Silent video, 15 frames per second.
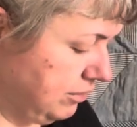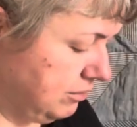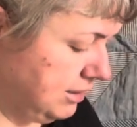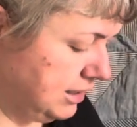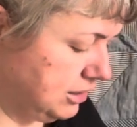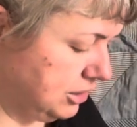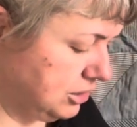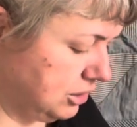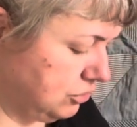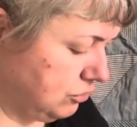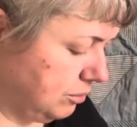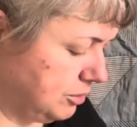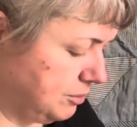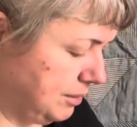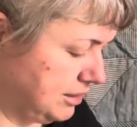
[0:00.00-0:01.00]
knitted a
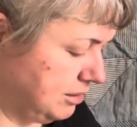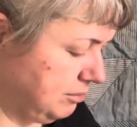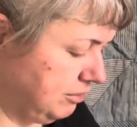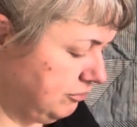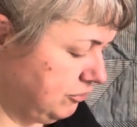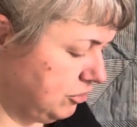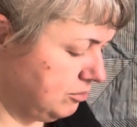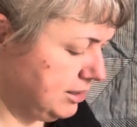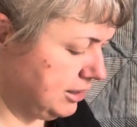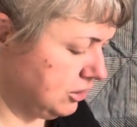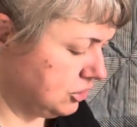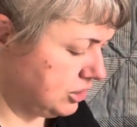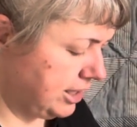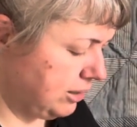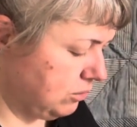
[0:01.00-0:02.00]
Drops pattern before
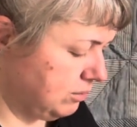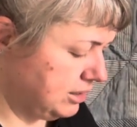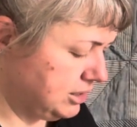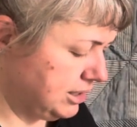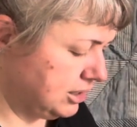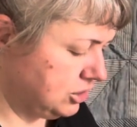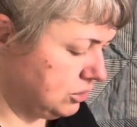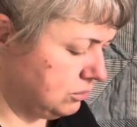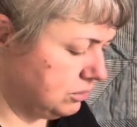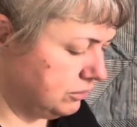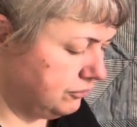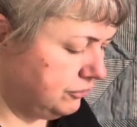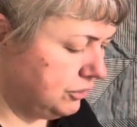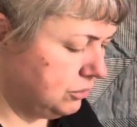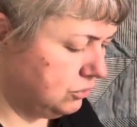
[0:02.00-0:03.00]
because I always get so
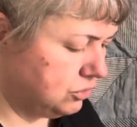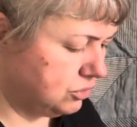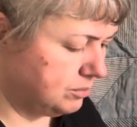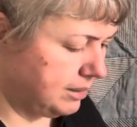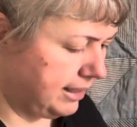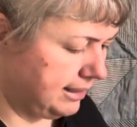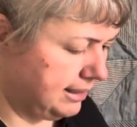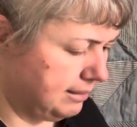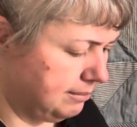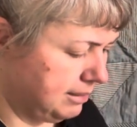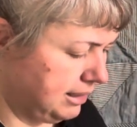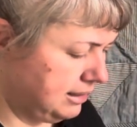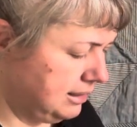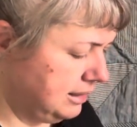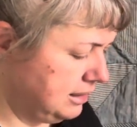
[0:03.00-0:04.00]
confused by them. I
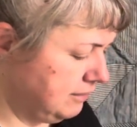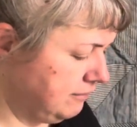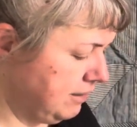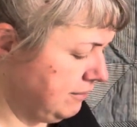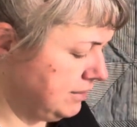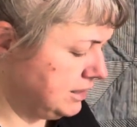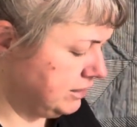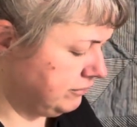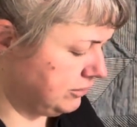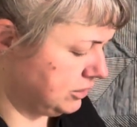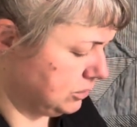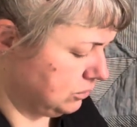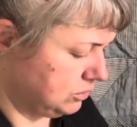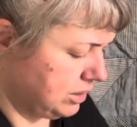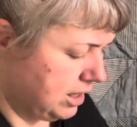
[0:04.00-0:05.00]
think they're very
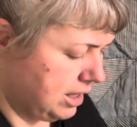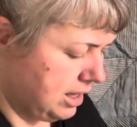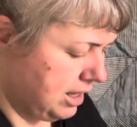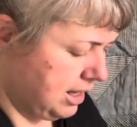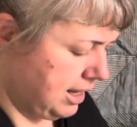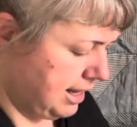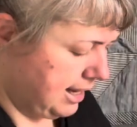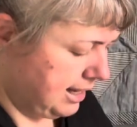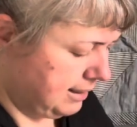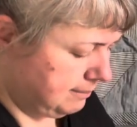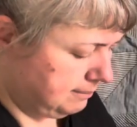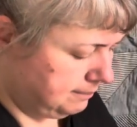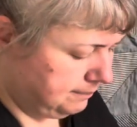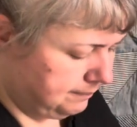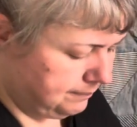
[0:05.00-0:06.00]
difficult.
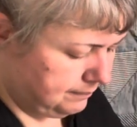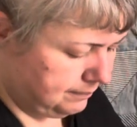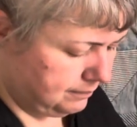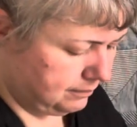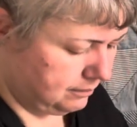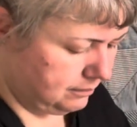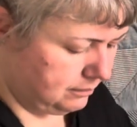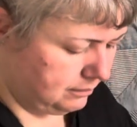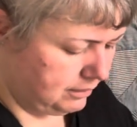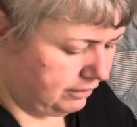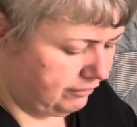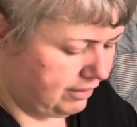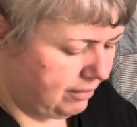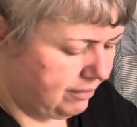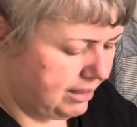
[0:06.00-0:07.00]
They're
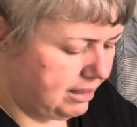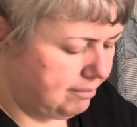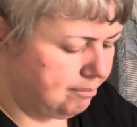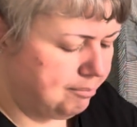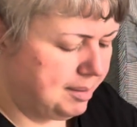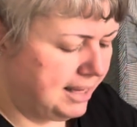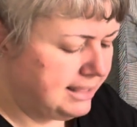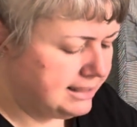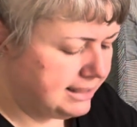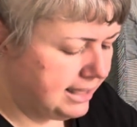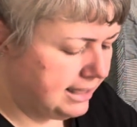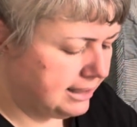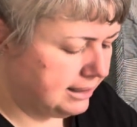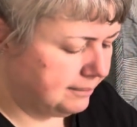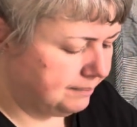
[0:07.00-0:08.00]
very
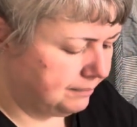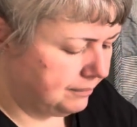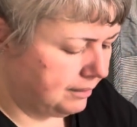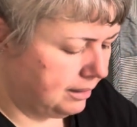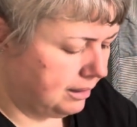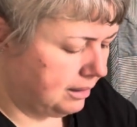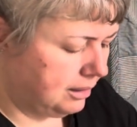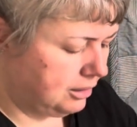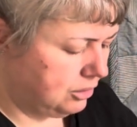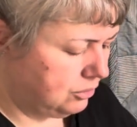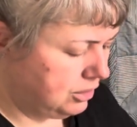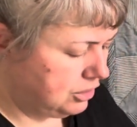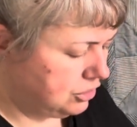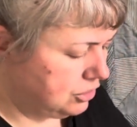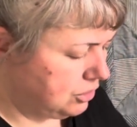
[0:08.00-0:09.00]
basic. You
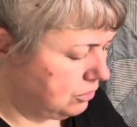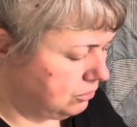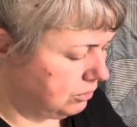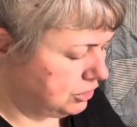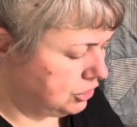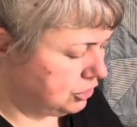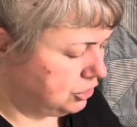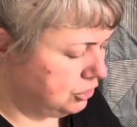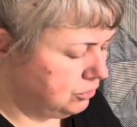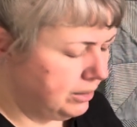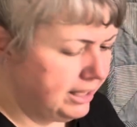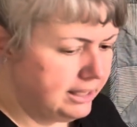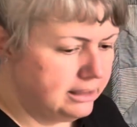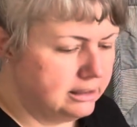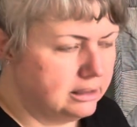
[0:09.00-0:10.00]
need to know what you're
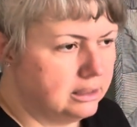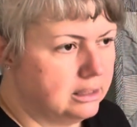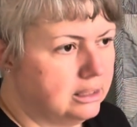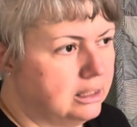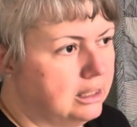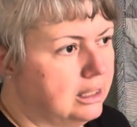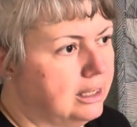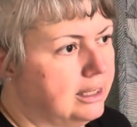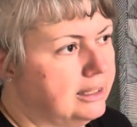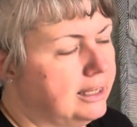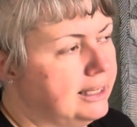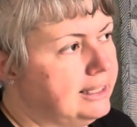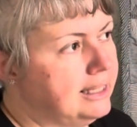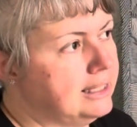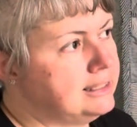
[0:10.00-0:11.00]
doing. And I
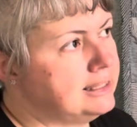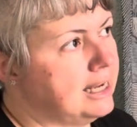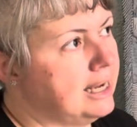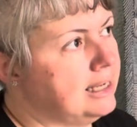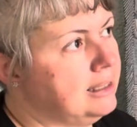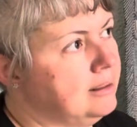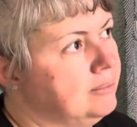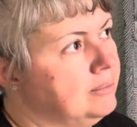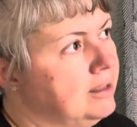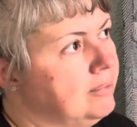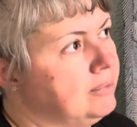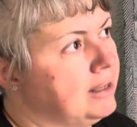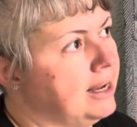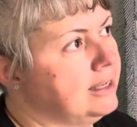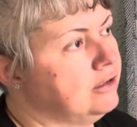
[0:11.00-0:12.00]
guess I am
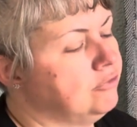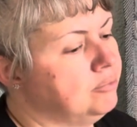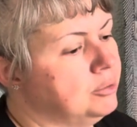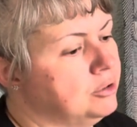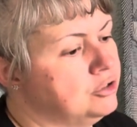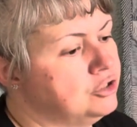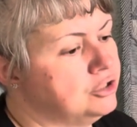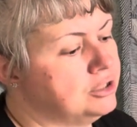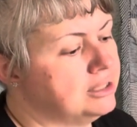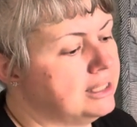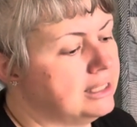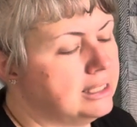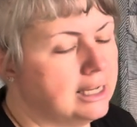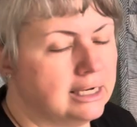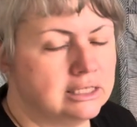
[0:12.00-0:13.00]
that kind of person
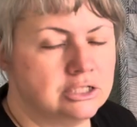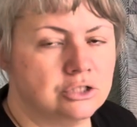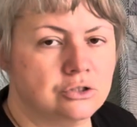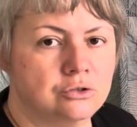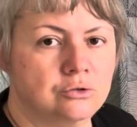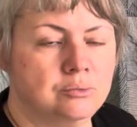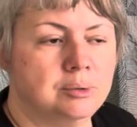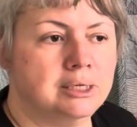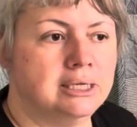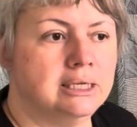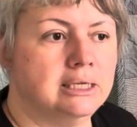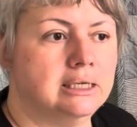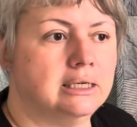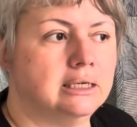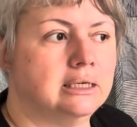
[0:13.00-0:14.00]
that likes to be